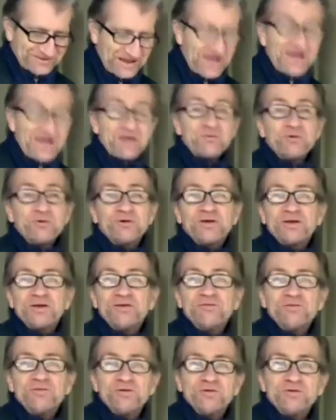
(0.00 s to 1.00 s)
I will
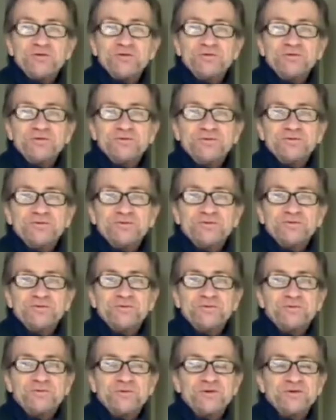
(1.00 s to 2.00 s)
give you
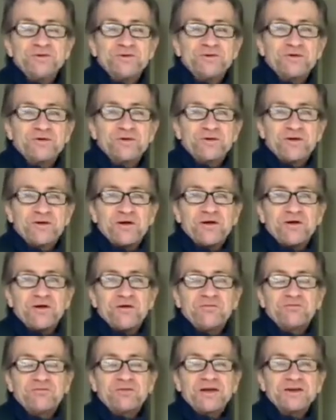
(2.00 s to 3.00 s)
what your
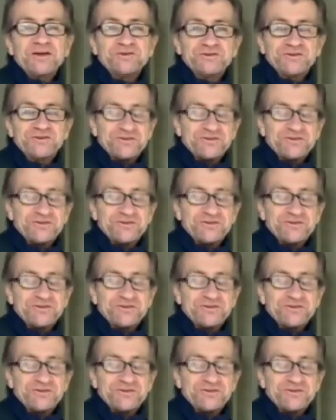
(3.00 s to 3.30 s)
flesh